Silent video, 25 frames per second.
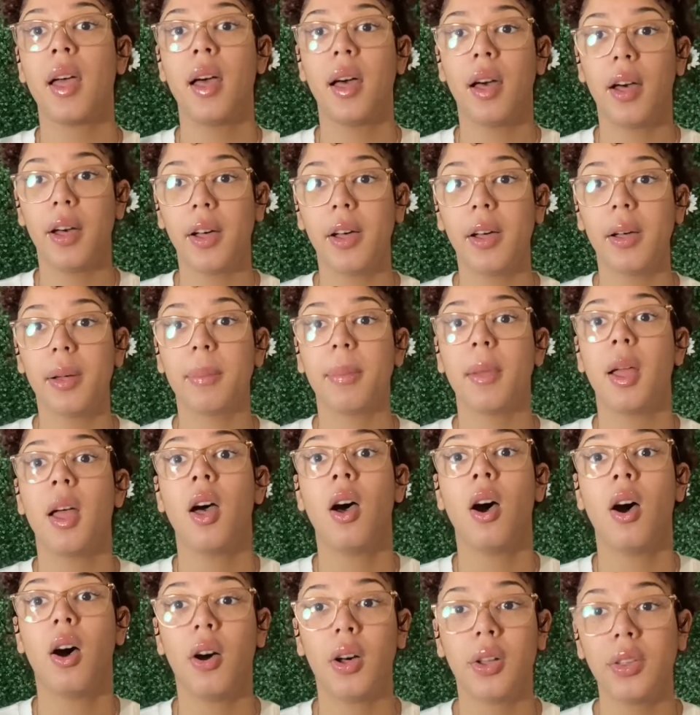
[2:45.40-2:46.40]
up
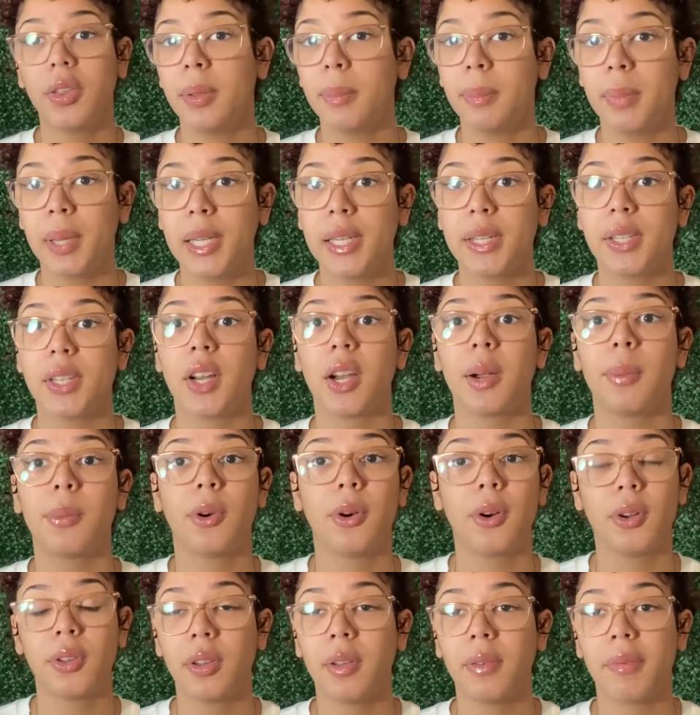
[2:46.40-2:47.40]
on the midterm
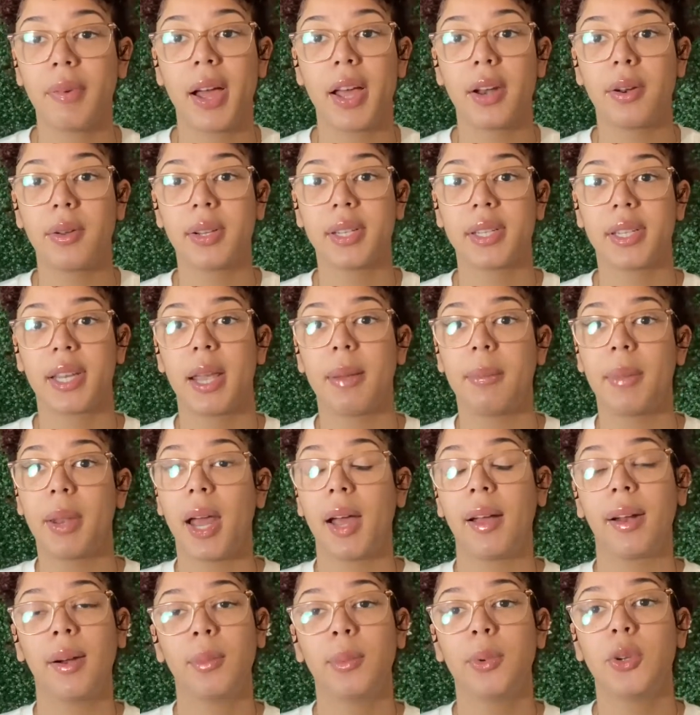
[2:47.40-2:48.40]
or on the final exam, and
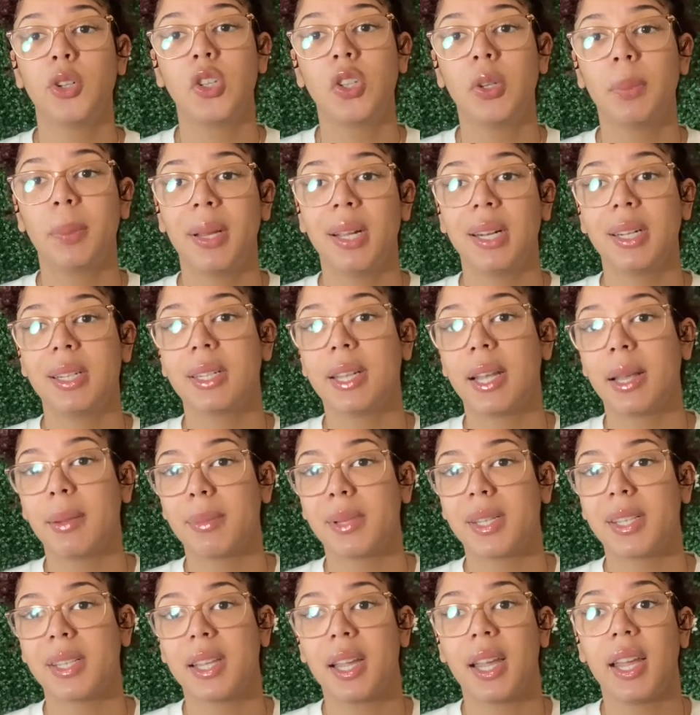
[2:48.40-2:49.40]
I don't want you to make the same
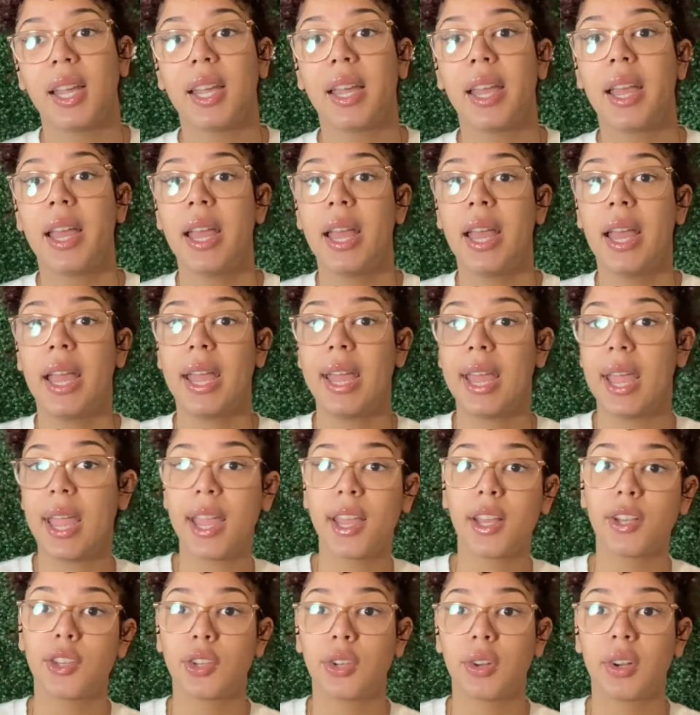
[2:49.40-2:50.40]
mistake and
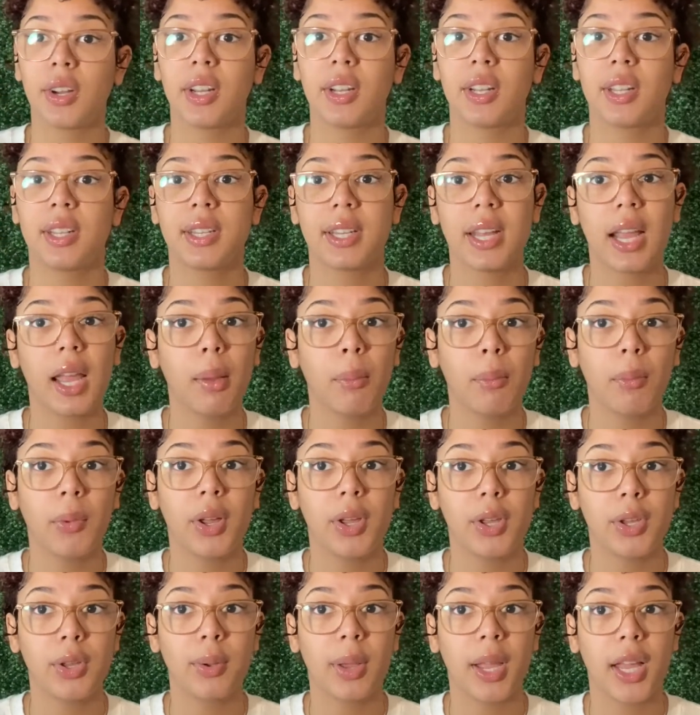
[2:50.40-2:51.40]
answer it the same
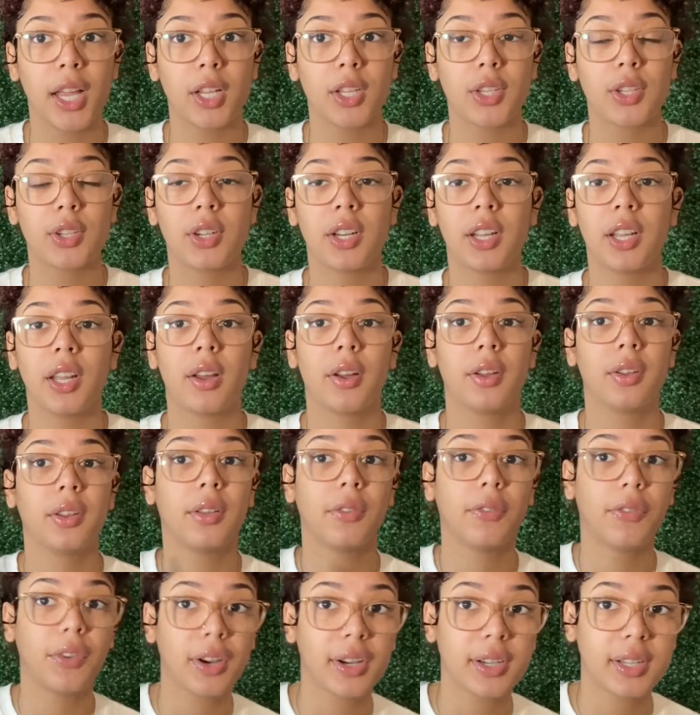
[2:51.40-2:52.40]
way you answered it on the
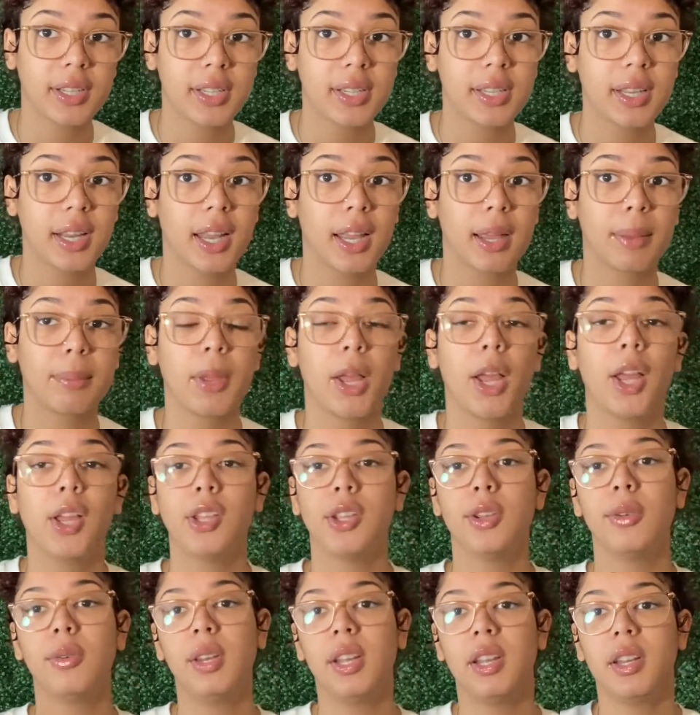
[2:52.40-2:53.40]
first exam.
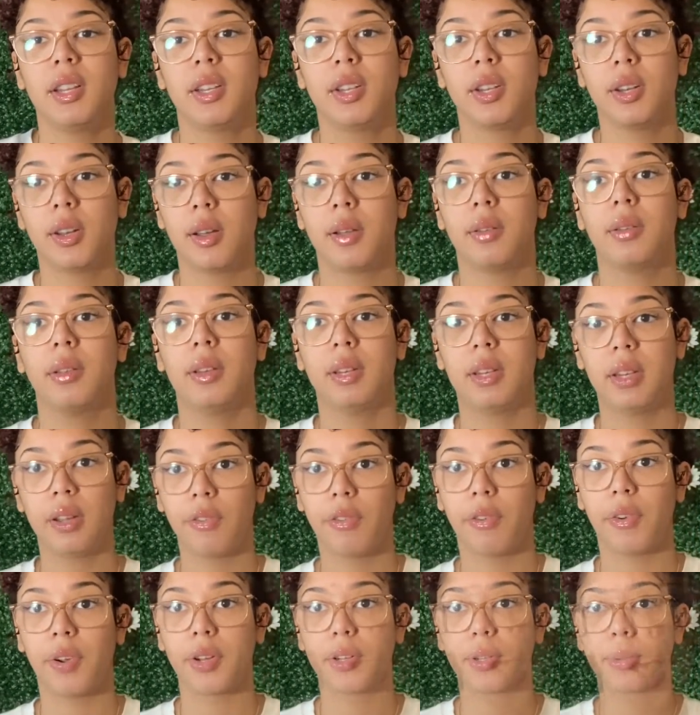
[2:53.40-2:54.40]
You need to know the
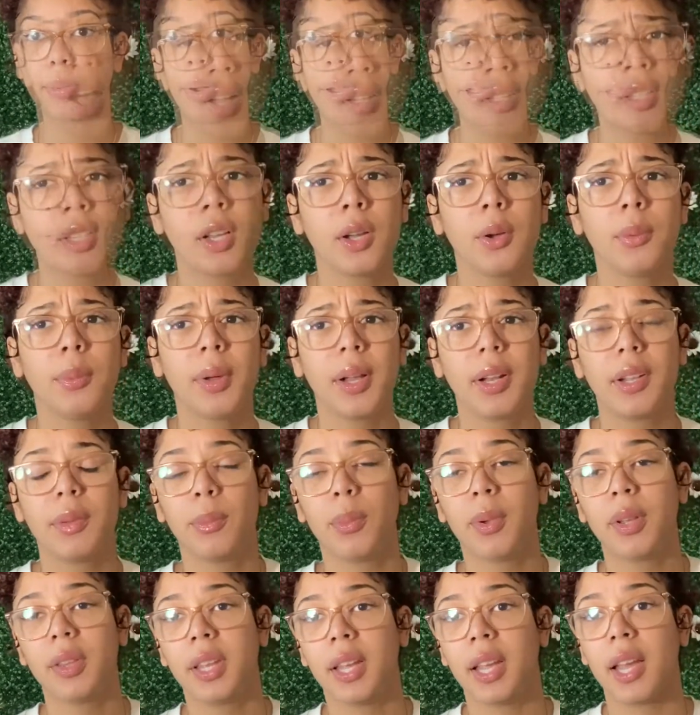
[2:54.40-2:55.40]
difference, right? Also,
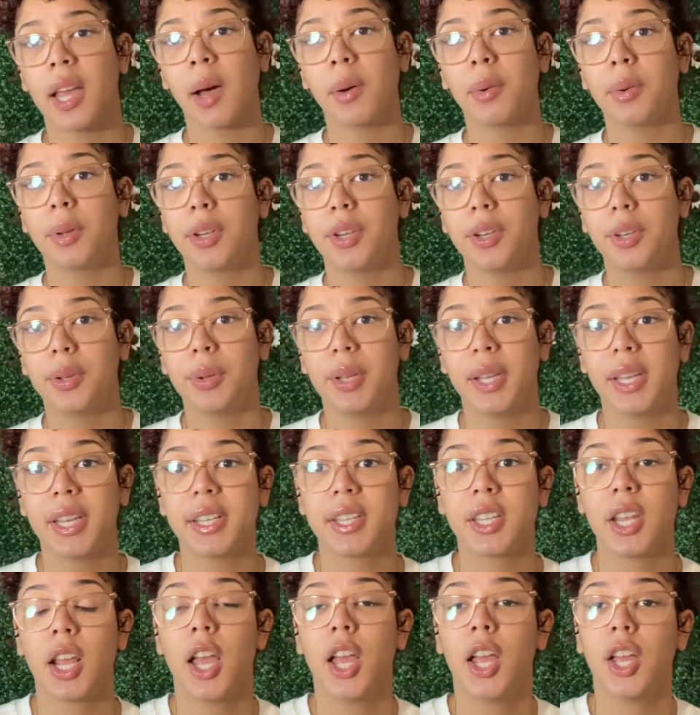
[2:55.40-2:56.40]
one thing I would do
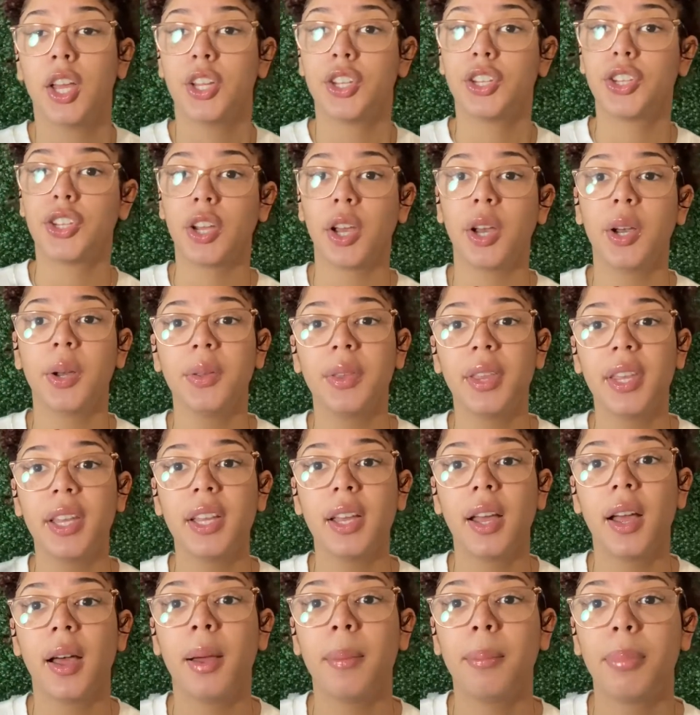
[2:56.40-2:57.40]
is show
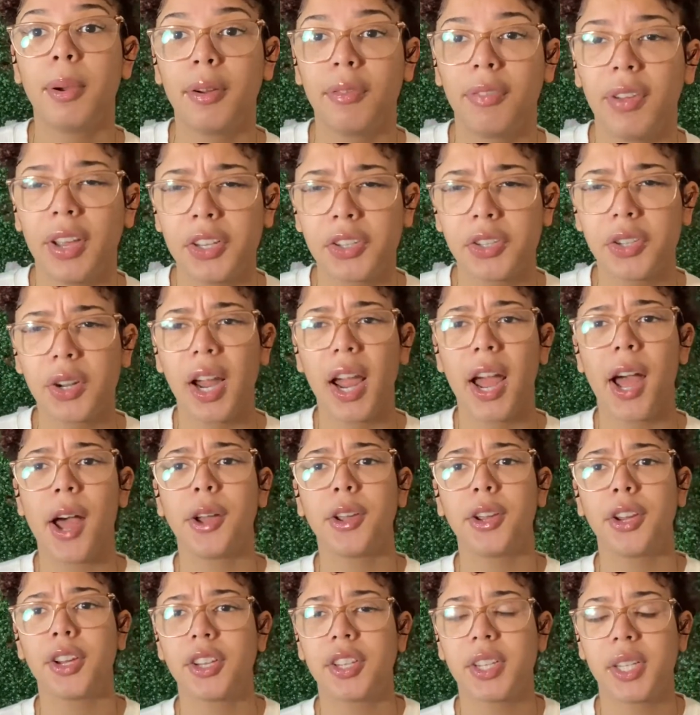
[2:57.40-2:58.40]
the professor how
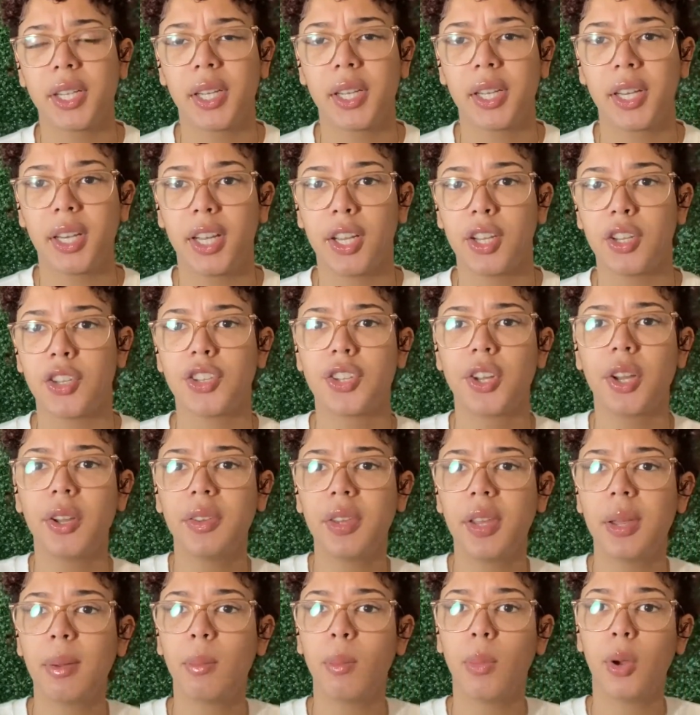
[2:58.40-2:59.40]
you're studying. Show
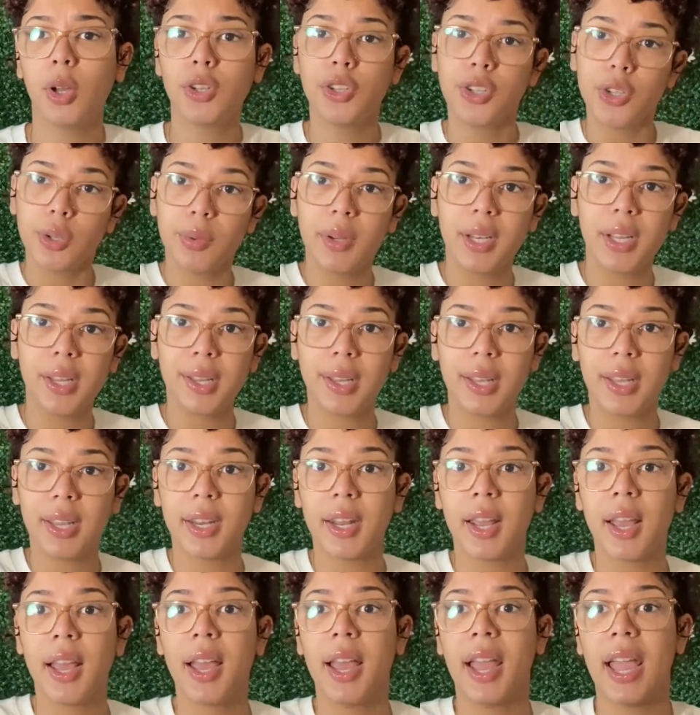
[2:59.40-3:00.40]
them what you
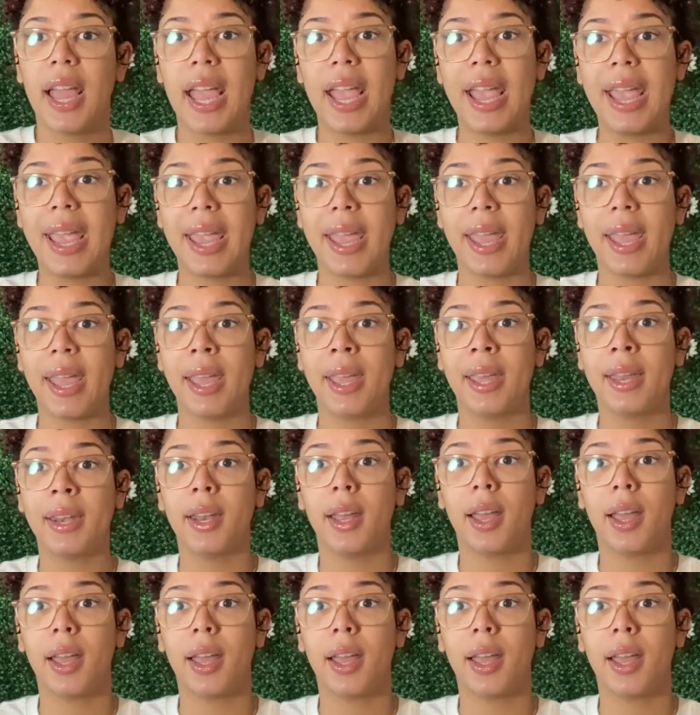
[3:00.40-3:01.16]
did, and